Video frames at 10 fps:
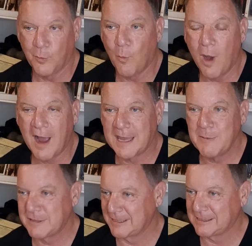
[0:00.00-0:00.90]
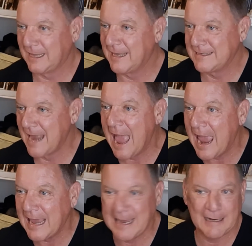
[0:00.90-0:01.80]
walking with the sled and
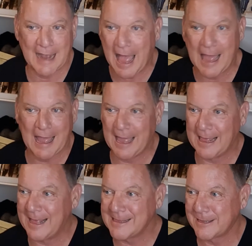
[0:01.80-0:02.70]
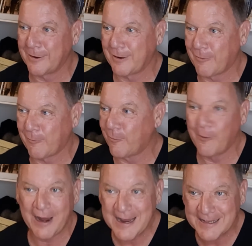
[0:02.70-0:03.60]
hanging, uh, that's a
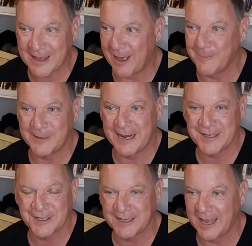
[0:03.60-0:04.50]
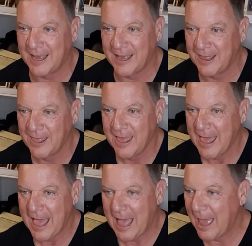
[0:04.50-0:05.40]
great combination. Uh,
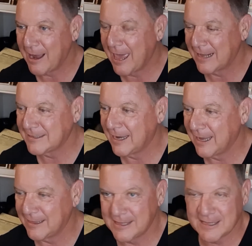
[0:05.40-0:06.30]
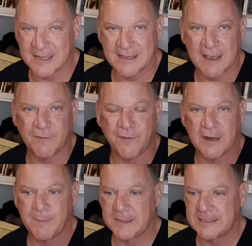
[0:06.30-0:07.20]
I gotta tell you, this is gonna sound
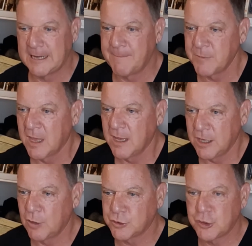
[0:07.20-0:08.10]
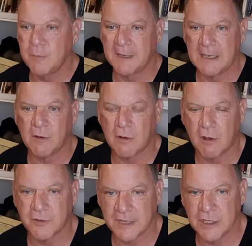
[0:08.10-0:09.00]
funny, but uh, you know, Stu McGill
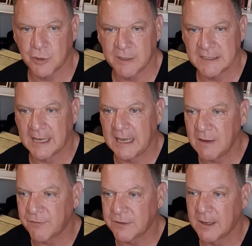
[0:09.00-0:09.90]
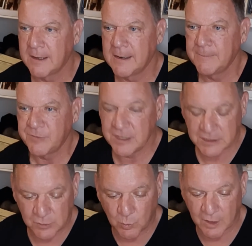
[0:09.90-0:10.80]
calls injuries a gift.
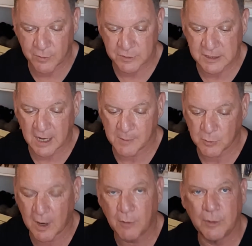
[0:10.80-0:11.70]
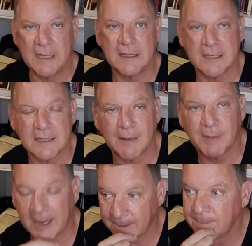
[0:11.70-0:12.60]
This is one of those times where I read this and I'm
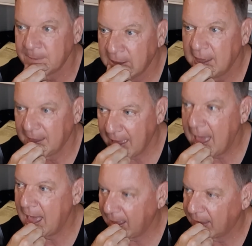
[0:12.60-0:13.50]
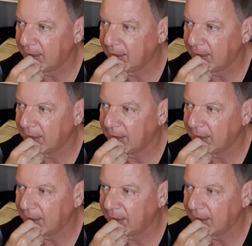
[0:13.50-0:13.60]
like, yeah,